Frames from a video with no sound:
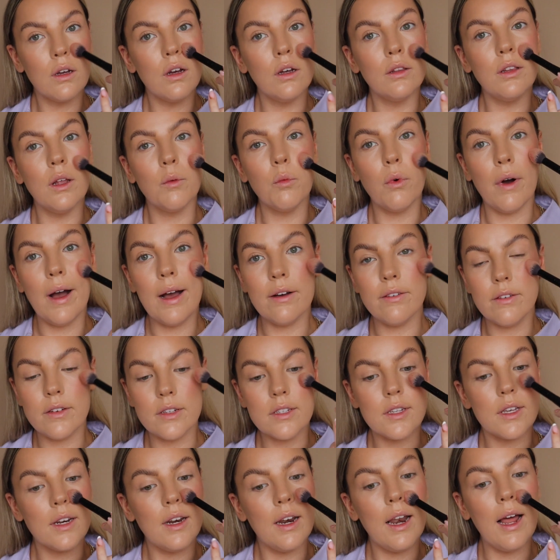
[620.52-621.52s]
And then
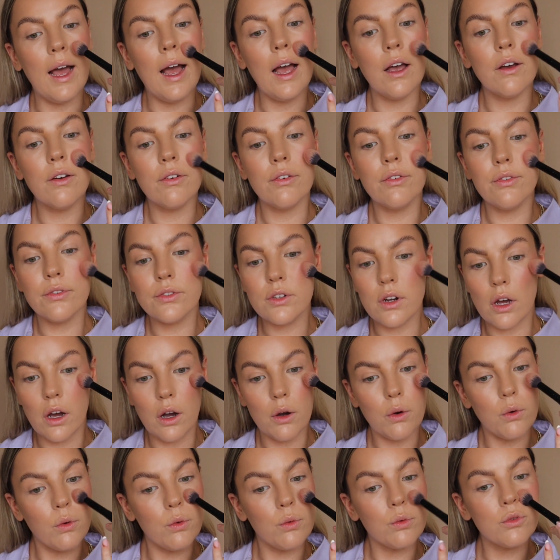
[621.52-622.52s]
whatever's left,
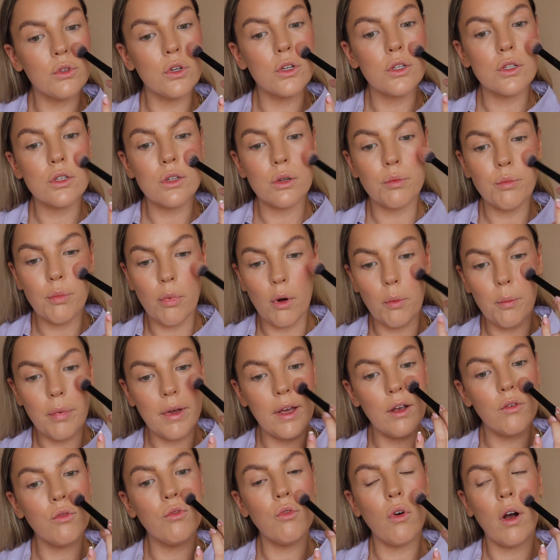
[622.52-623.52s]
I'll just pop
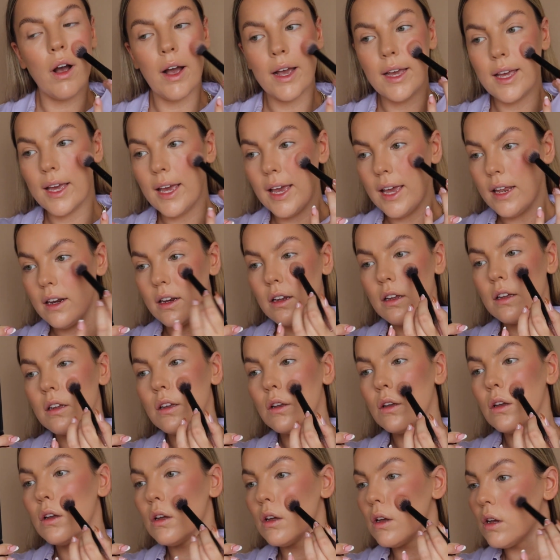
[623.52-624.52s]
it right in
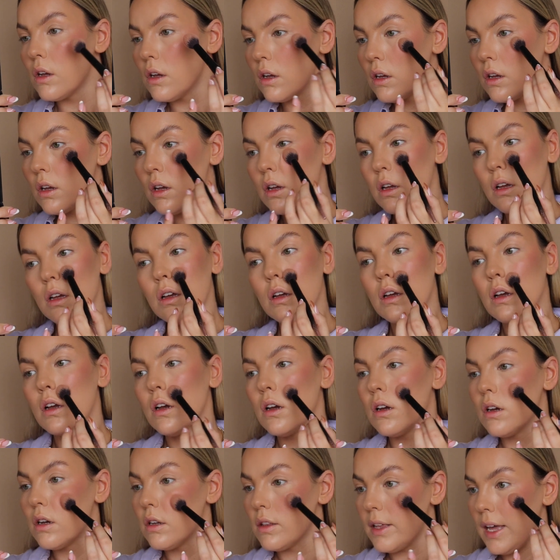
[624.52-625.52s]

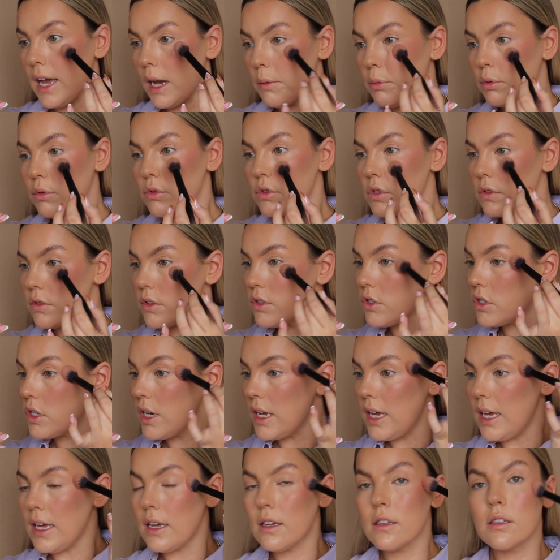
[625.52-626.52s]
the apples of the
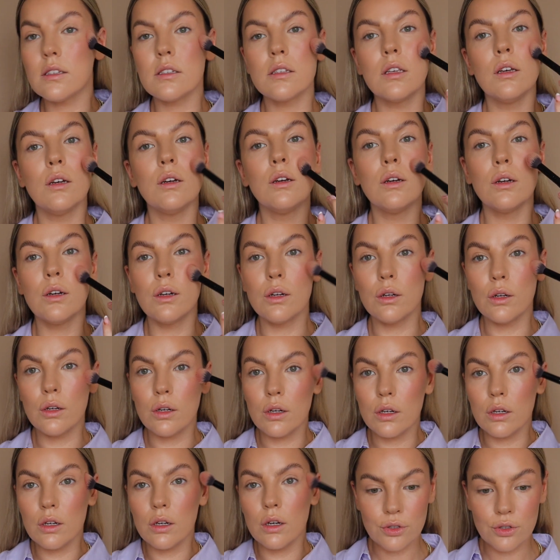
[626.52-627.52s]
cheeks.
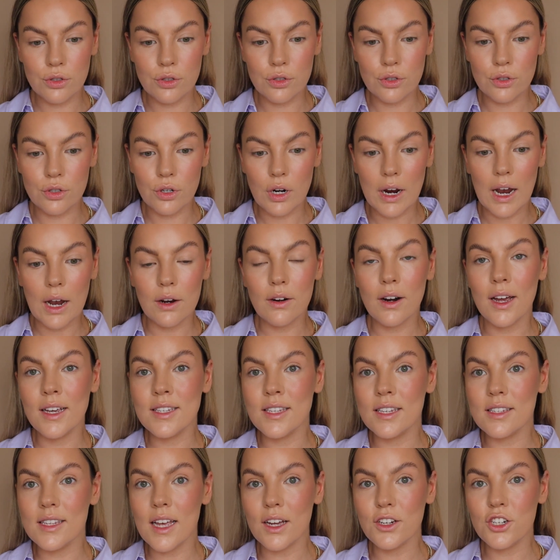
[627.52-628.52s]
How
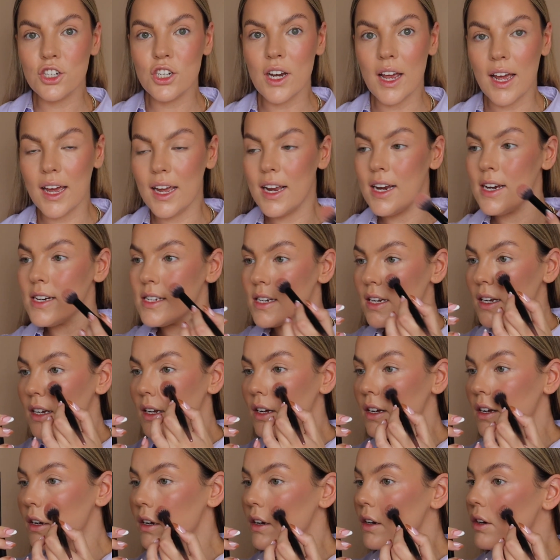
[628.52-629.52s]
nice is that shade?
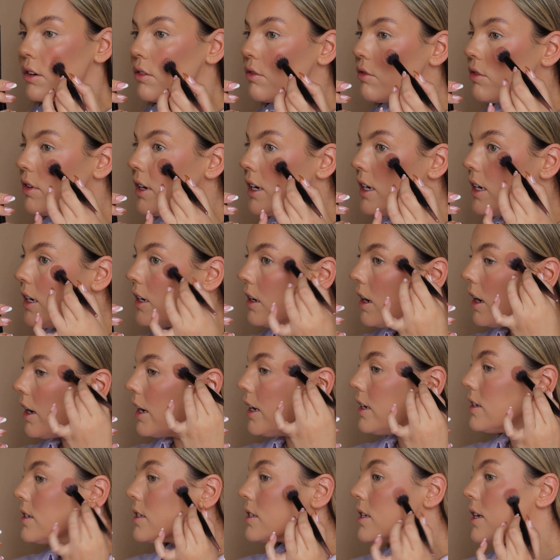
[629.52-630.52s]
Really
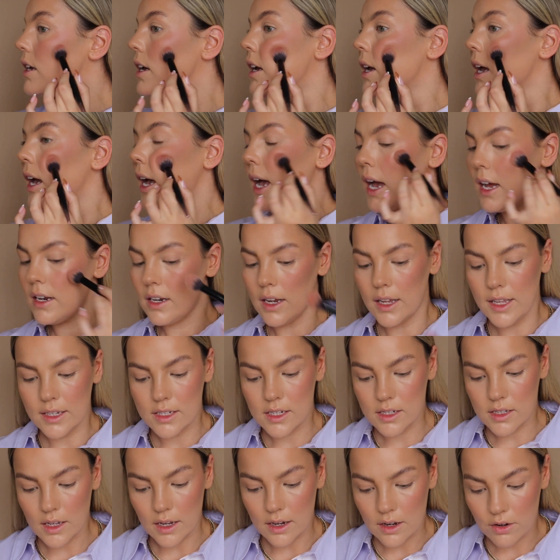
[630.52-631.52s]
nice. And like, this
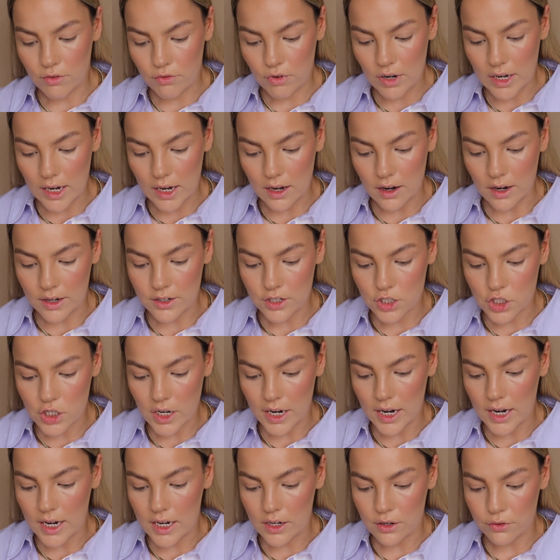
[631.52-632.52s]
is like a really nice
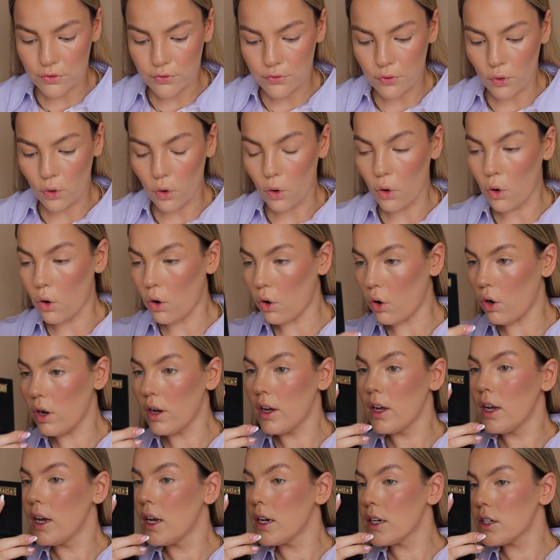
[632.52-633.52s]
shade for
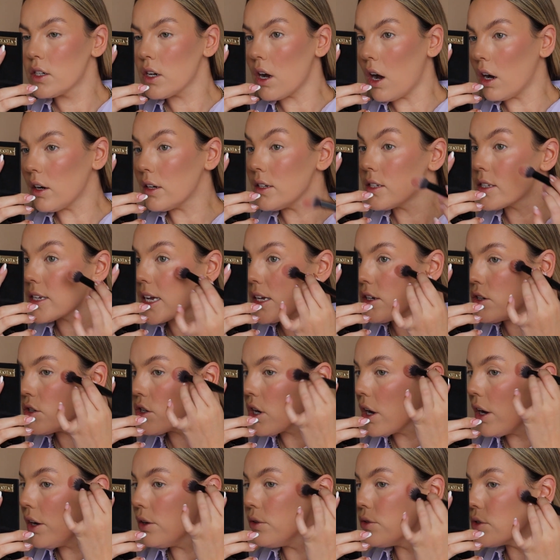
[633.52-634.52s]
darker skin
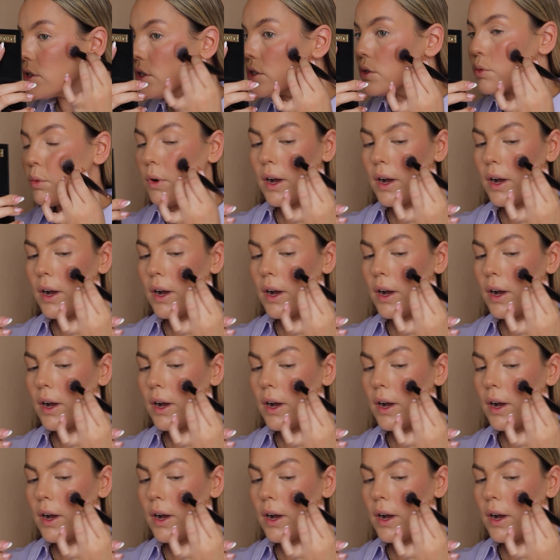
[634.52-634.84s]
tones as